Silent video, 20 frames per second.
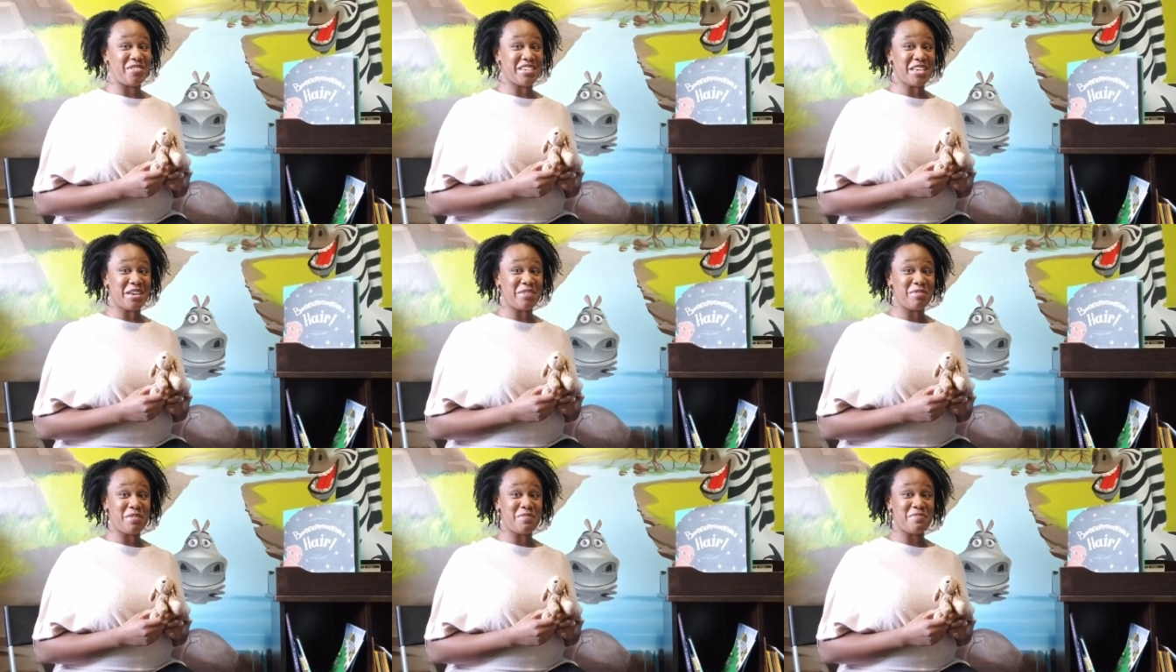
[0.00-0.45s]

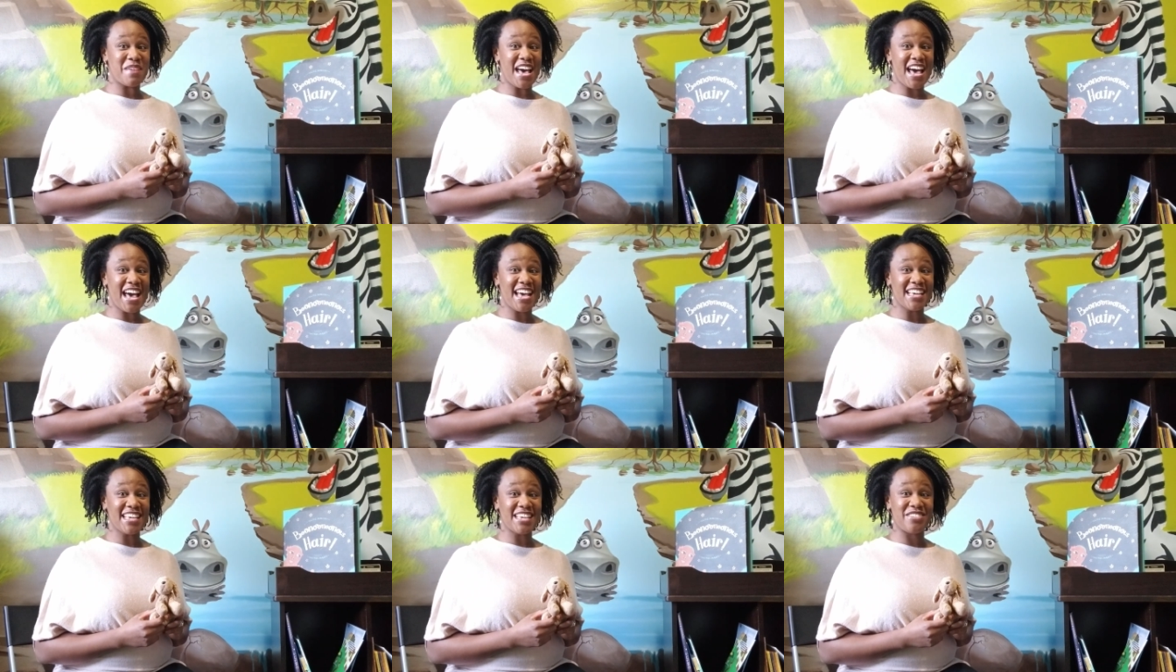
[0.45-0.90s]
coming
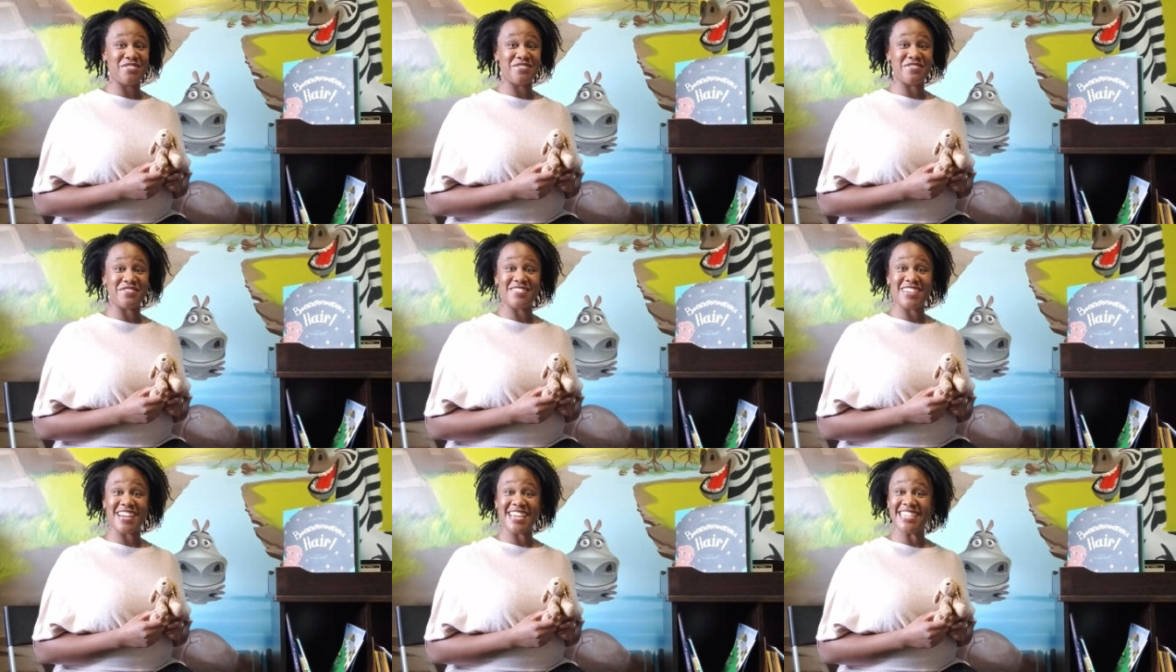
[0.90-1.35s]
back and
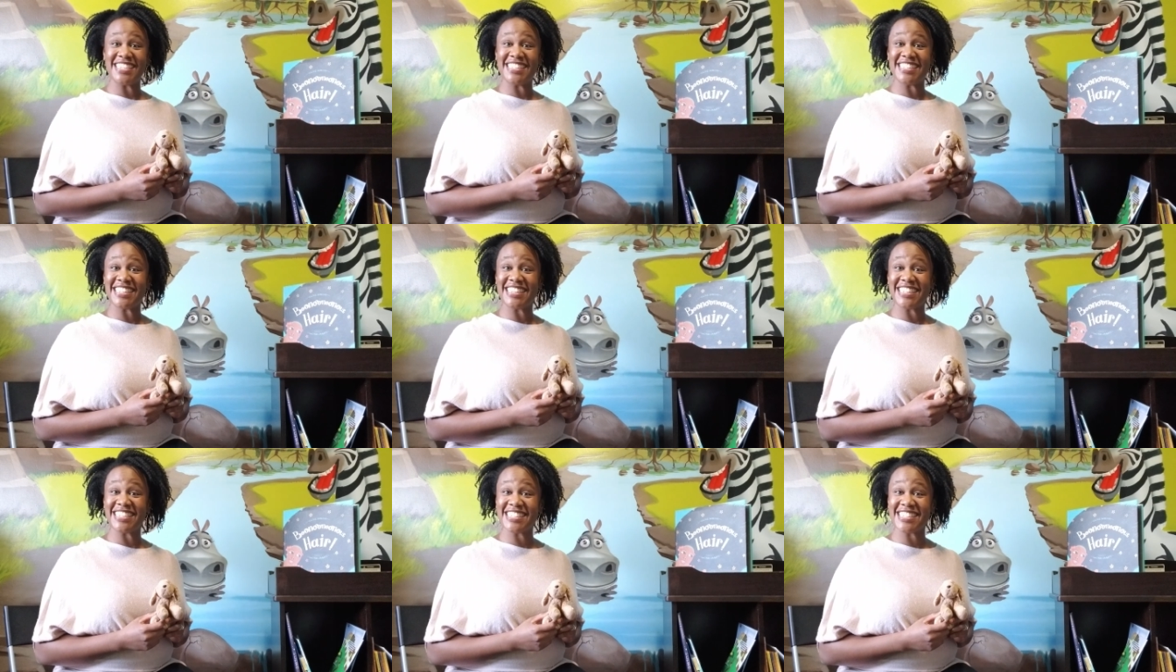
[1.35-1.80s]
ready to
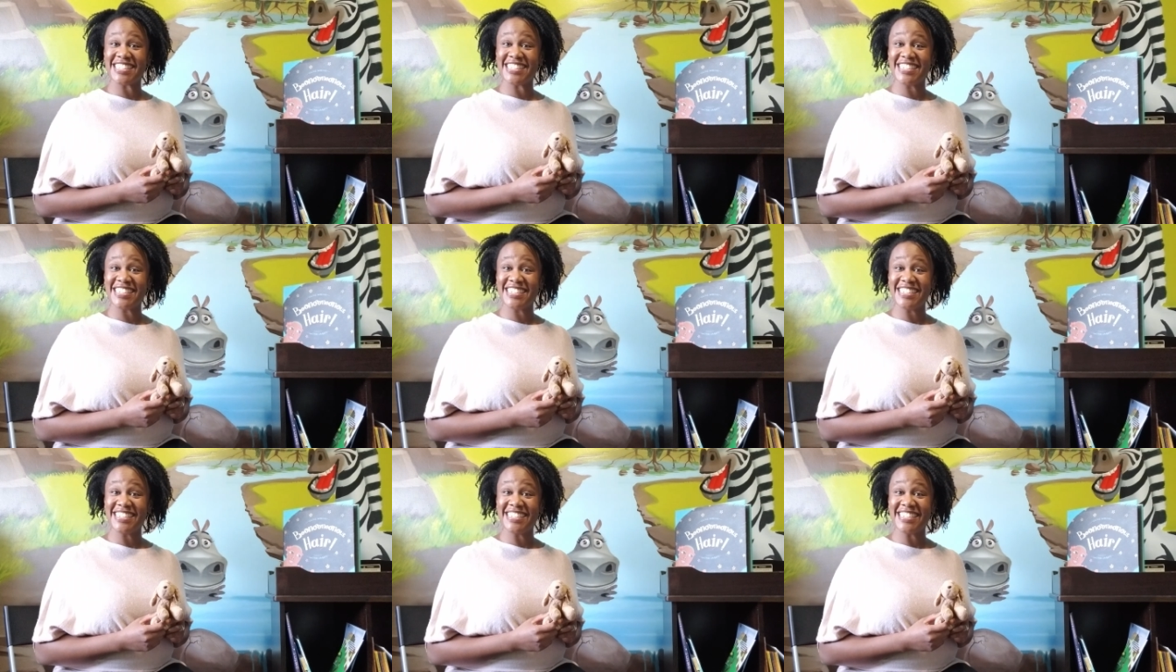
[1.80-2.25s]
listen?